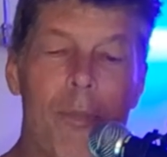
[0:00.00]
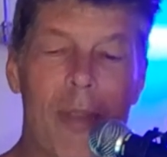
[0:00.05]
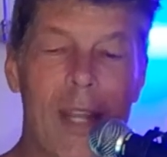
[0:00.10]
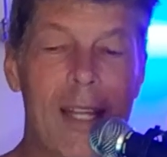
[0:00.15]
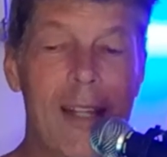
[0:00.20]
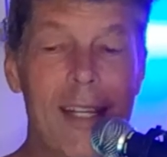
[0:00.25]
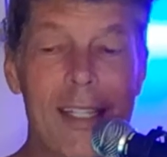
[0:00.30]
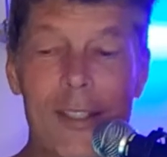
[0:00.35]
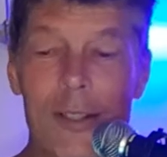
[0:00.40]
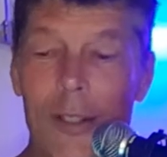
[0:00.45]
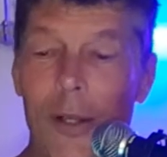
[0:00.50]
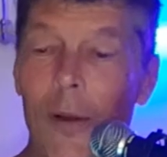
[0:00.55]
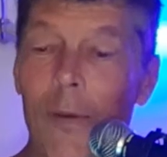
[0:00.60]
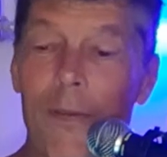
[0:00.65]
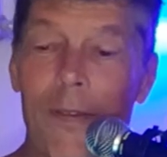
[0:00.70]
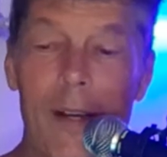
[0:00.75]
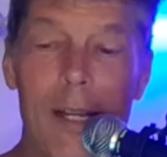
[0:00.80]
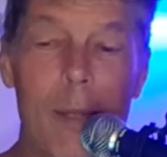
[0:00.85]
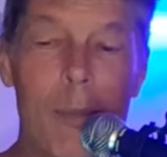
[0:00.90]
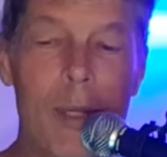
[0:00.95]
And it's so
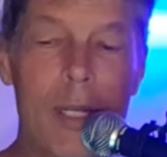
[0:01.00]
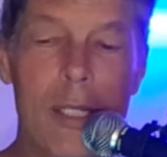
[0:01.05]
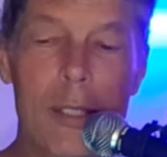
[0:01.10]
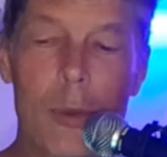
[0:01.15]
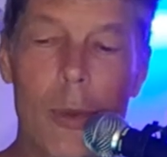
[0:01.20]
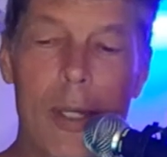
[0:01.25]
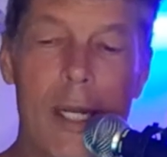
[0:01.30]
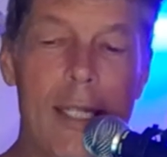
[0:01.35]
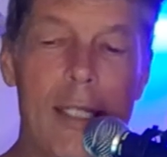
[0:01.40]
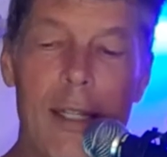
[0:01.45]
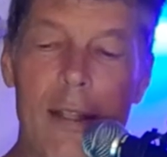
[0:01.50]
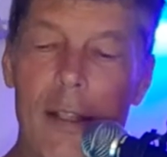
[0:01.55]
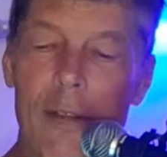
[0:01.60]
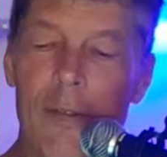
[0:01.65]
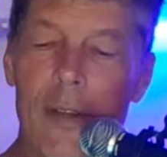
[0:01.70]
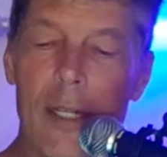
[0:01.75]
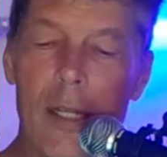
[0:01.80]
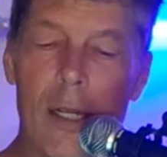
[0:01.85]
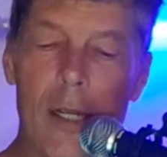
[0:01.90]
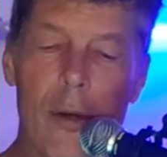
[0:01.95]
funny because when I did the
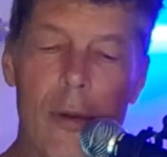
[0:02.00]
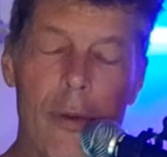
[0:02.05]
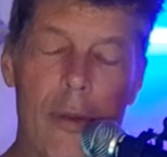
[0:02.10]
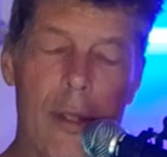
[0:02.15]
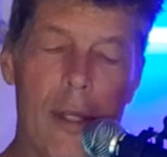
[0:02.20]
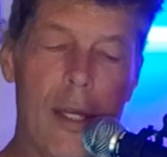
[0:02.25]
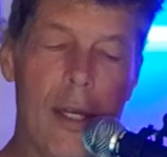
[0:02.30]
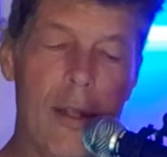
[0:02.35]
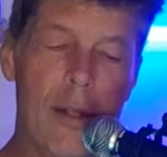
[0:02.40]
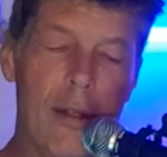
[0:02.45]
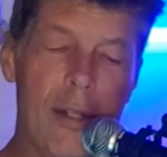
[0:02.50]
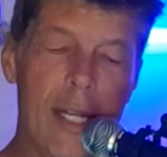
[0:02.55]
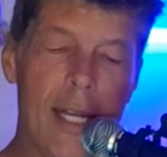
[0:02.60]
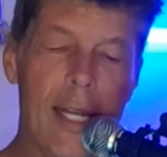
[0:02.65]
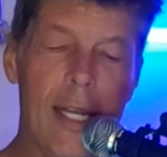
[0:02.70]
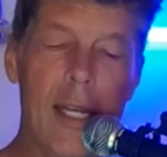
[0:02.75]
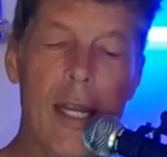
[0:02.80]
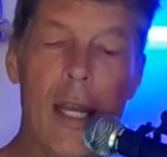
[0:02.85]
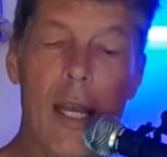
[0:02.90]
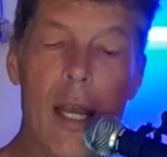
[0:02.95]
video the other
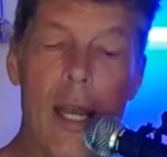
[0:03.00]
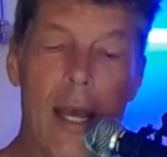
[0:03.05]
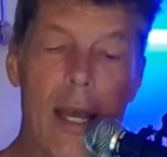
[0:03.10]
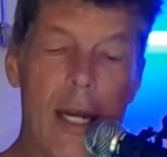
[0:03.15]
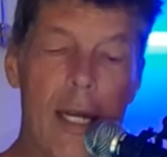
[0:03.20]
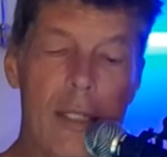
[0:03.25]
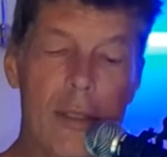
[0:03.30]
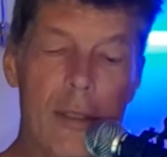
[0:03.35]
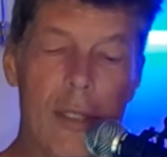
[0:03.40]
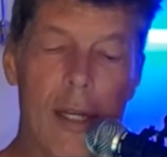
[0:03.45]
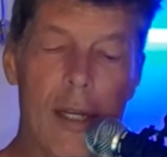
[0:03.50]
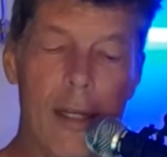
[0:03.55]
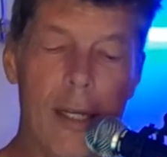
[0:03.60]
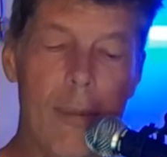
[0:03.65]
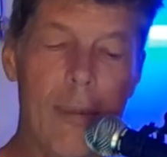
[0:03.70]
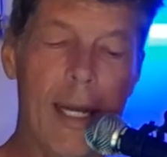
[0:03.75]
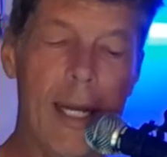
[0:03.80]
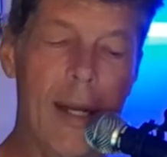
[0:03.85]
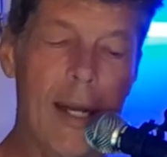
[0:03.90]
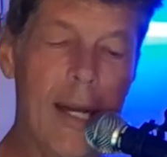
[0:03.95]
day and I was talking
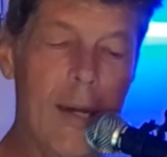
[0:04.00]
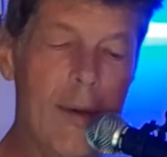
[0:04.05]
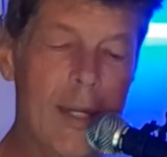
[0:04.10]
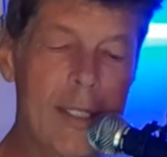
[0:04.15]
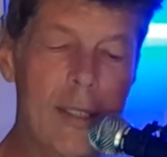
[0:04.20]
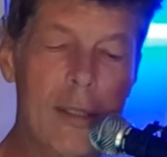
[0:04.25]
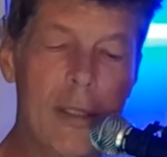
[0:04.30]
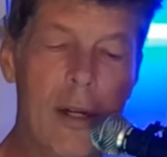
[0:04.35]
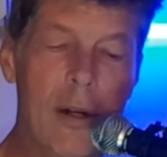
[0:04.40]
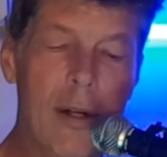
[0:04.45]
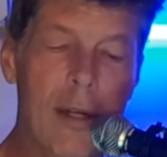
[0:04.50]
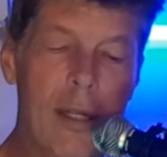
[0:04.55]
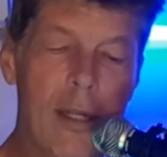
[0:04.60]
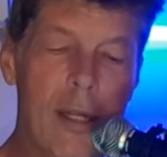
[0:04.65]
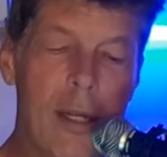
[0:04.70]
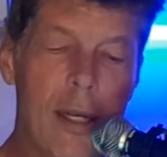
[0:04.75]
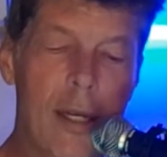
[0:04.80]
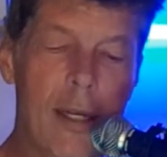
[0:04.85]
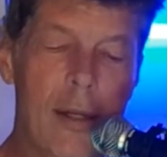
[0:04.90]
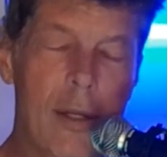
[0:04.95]
about how I
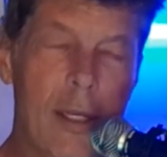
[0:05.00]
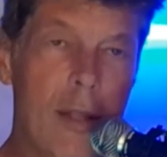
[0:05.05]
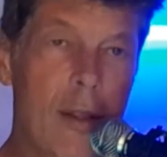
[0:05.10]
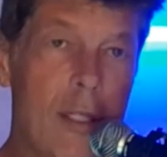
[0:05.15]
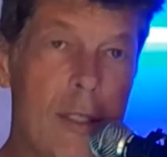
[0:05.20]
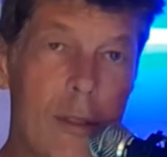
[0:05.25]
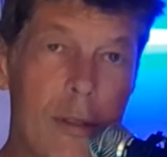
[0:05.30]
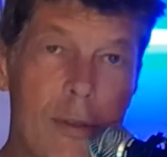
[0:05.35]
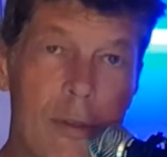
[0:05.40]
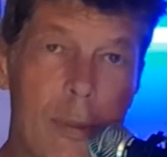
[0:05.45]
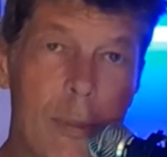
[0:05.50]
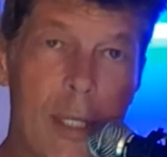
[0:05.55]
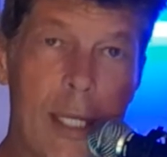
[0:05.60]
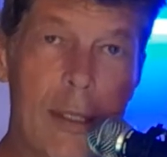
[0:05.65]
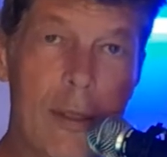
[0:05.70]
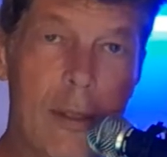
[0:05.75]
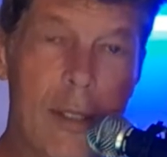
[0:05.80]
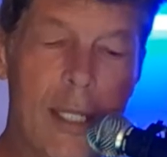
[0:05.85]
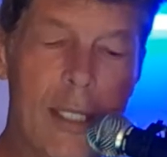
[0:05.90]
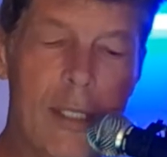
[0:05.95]
started, and this is from
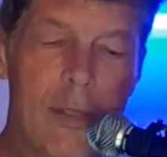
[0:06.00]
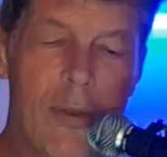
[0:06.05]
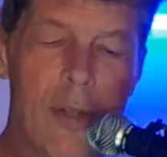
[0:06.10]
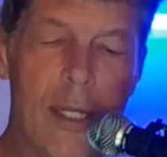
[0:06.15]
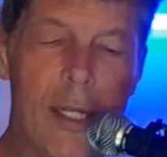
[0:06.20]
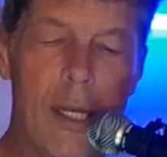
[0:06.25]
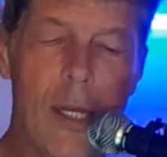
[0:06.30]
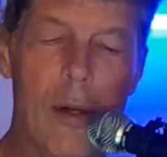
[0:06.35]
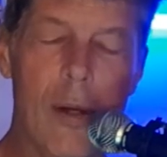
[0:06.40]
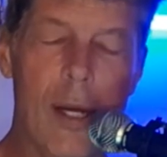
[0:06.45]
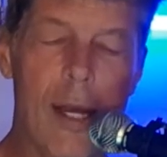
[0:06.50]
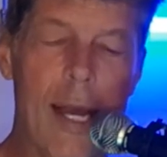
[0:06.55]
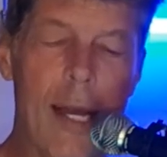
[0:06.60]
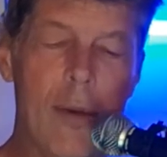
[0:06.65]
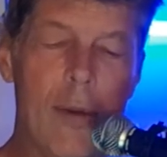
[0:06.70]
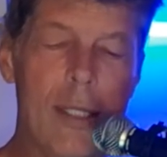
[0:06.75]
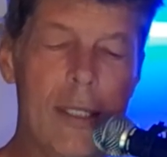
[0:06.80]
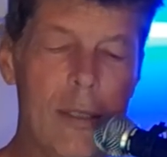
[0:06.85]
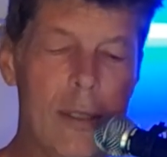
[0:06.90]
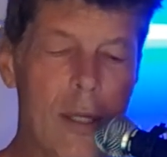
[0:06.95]
yesterday's video,
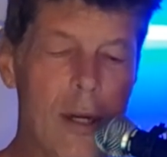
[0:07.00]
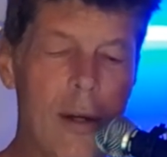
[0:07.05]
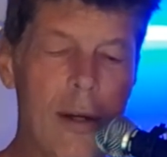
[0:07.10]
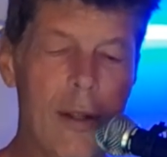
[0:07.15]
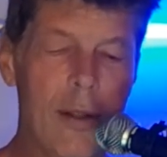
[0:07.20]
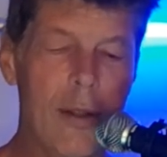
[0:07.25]
how I started